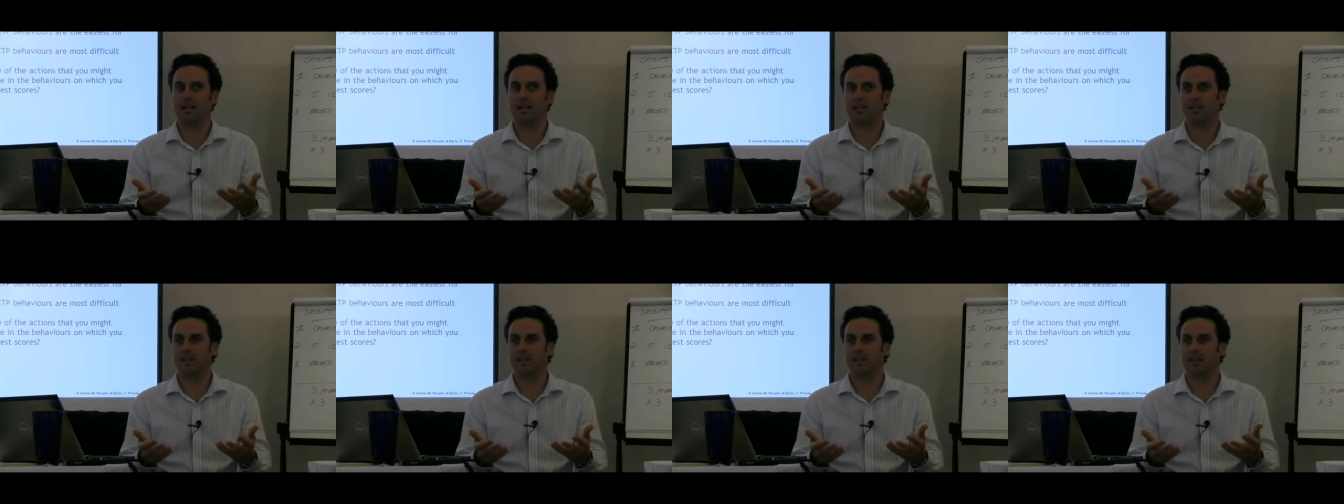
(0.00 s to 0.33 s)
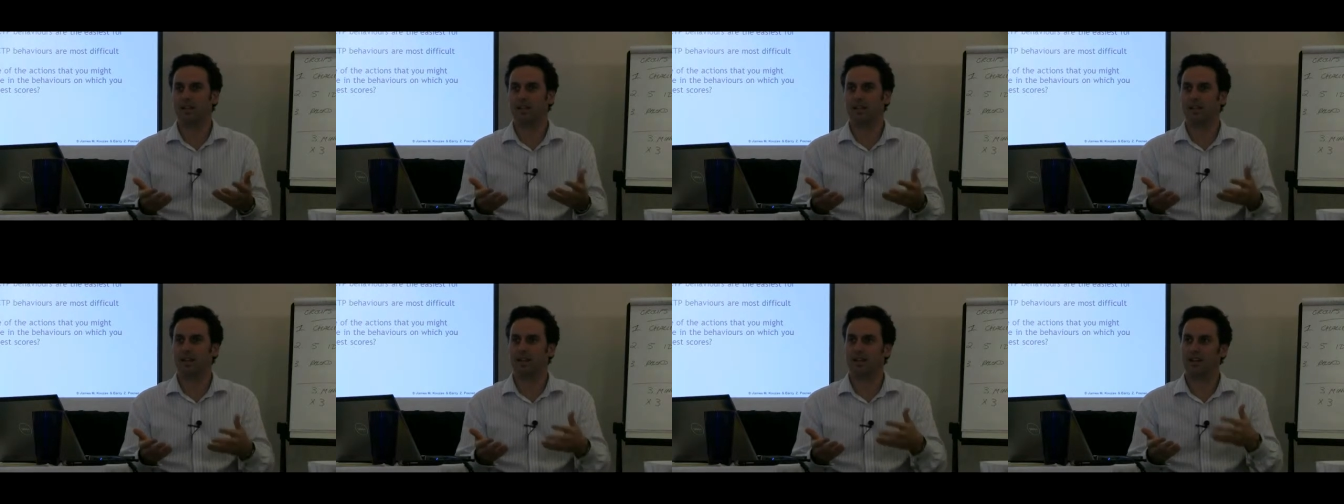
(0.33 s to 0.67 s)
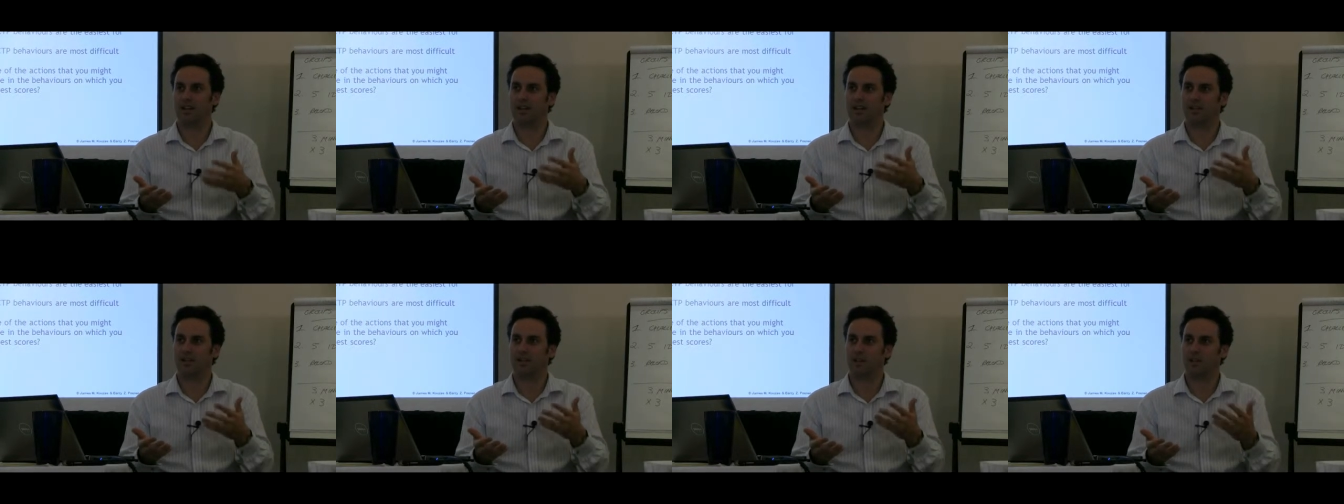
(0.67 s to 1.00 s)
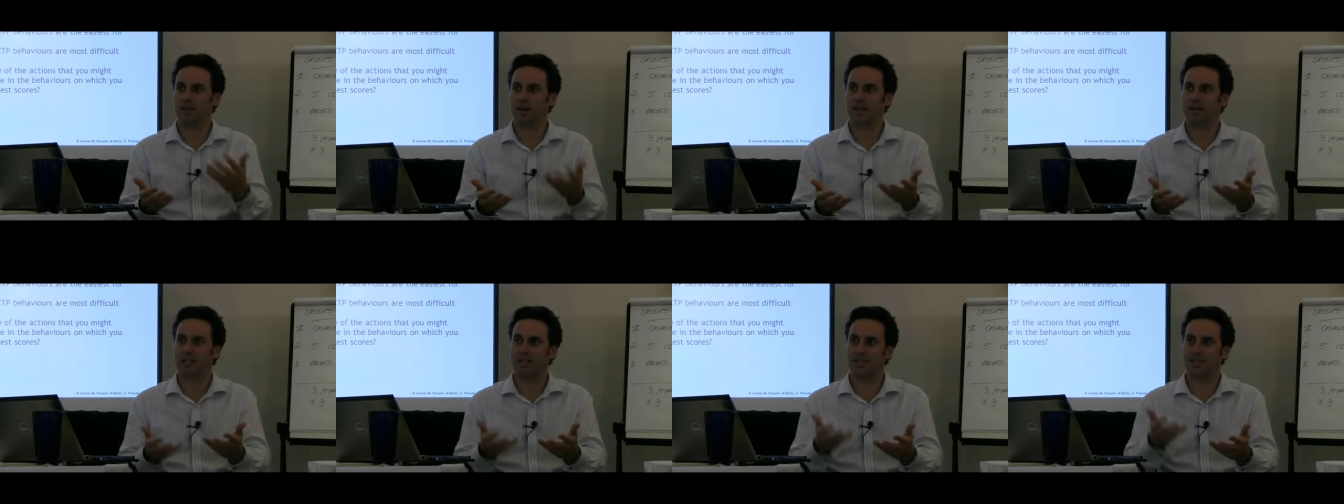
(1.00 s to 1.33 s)
look at it, new
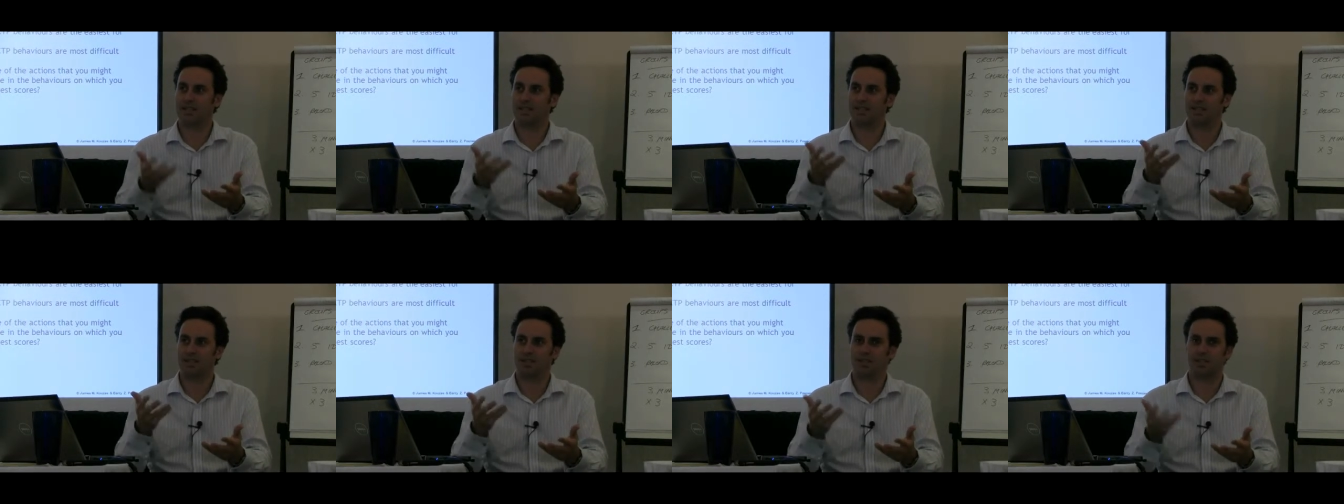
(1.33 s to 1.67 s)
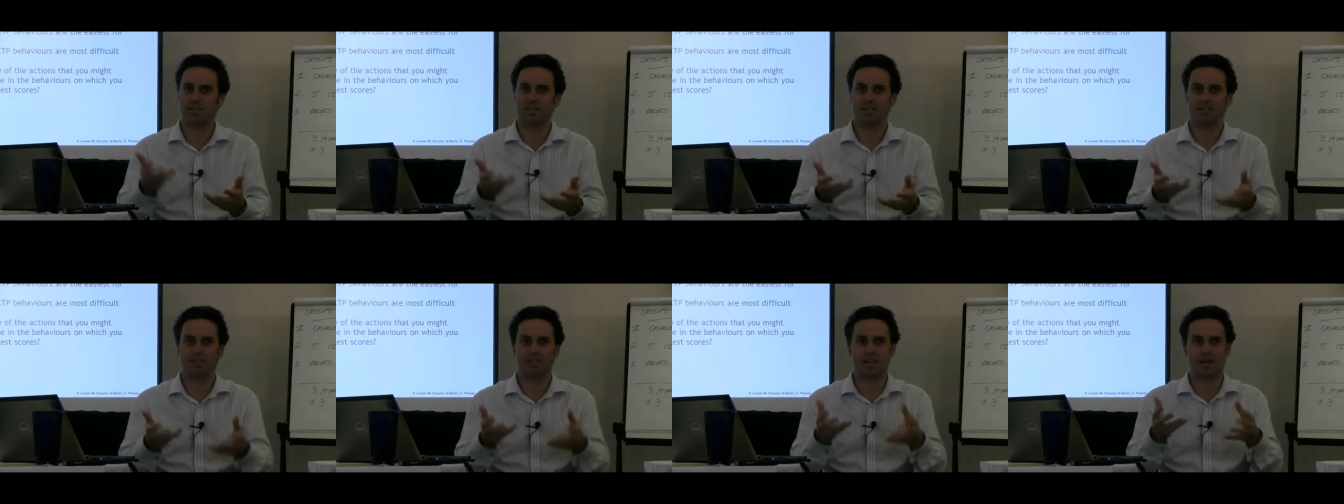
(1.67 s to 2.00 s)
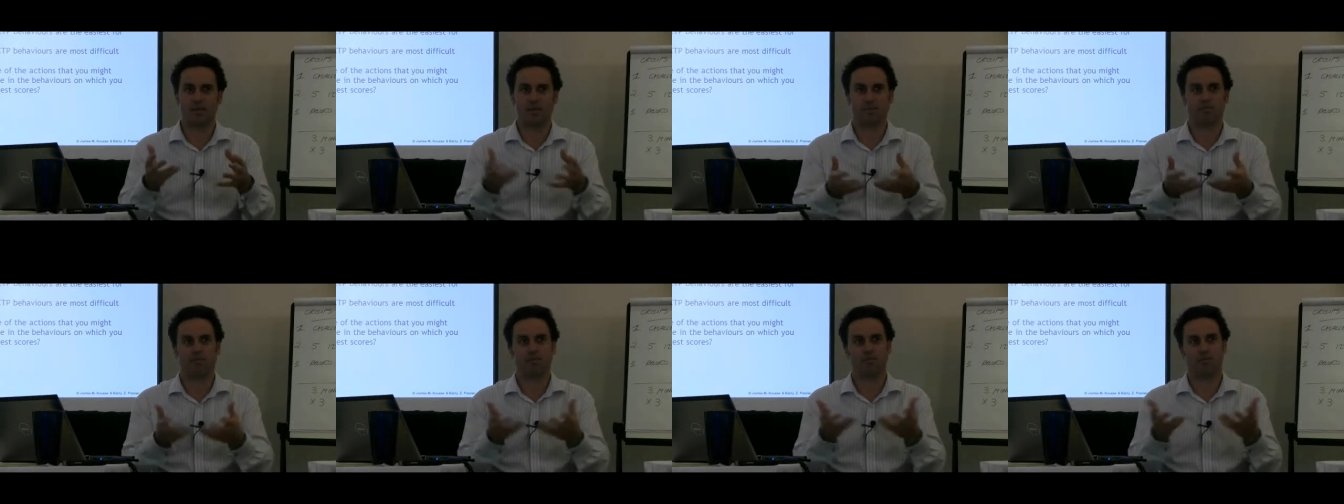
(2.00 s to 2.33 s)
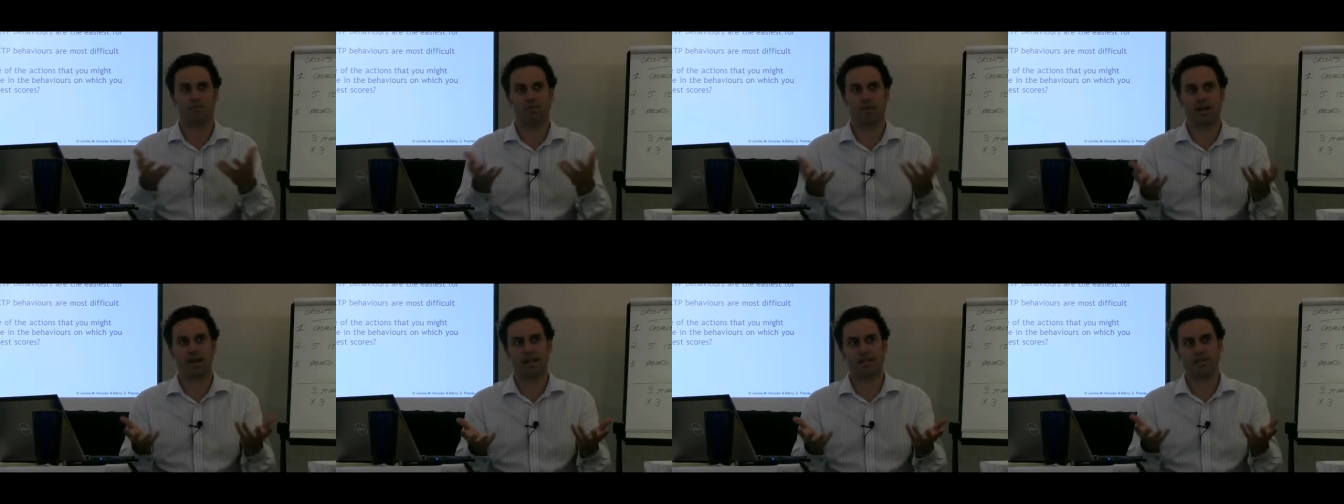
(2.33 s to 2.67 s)
ideas are not just coming from
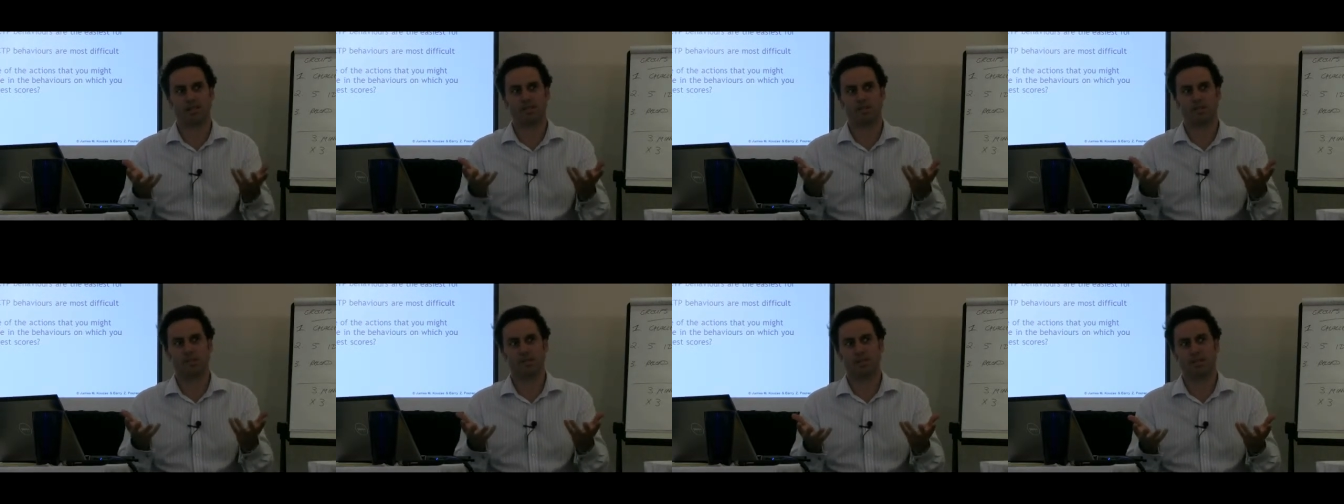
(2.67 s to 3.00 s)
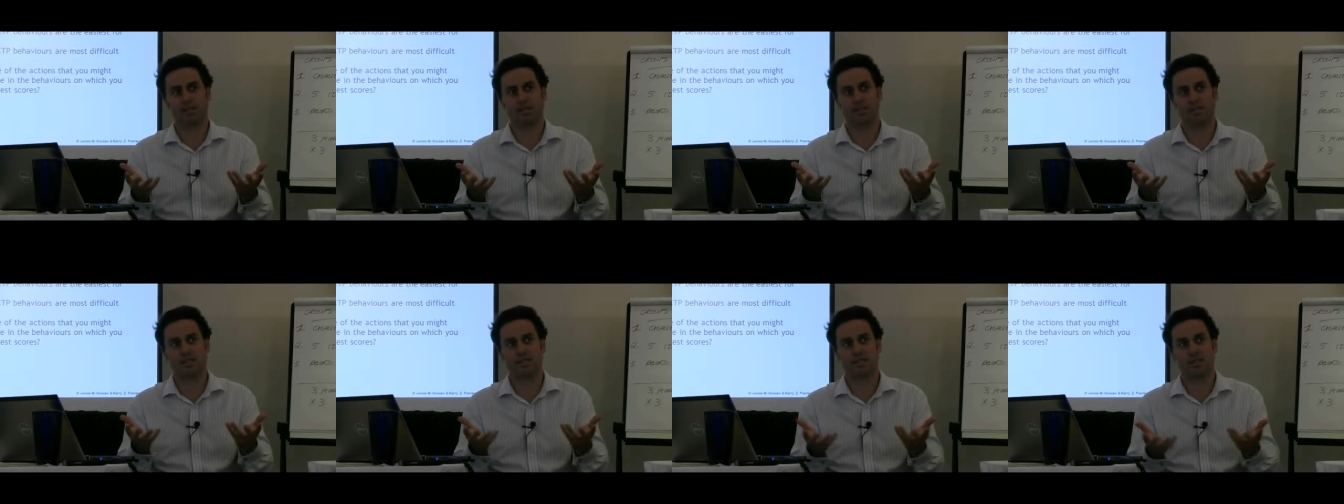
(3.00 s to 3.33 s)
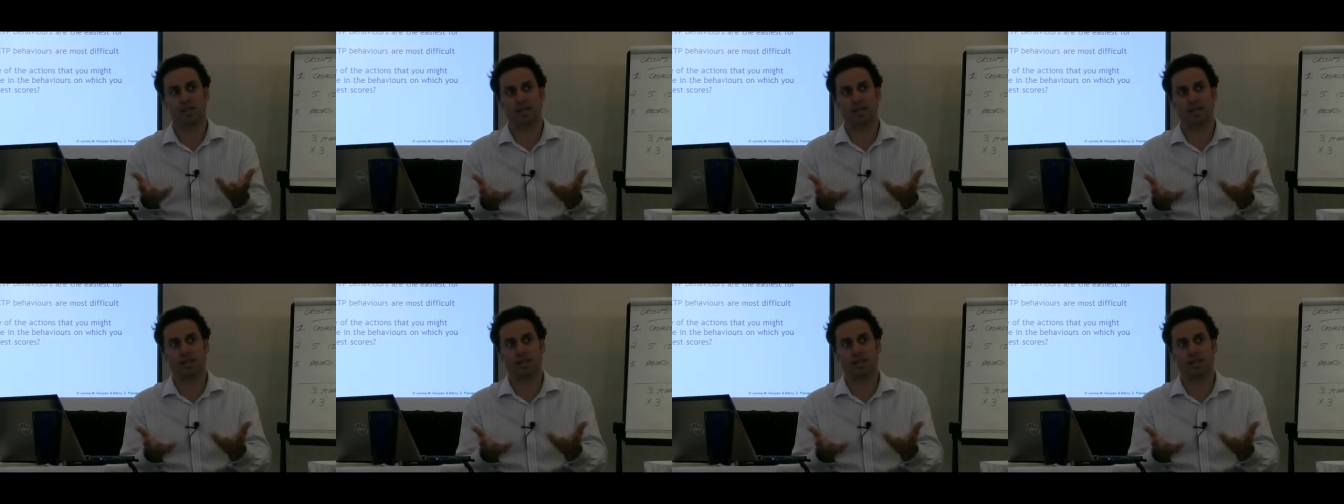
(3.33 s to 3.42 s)
brainstorming sessions,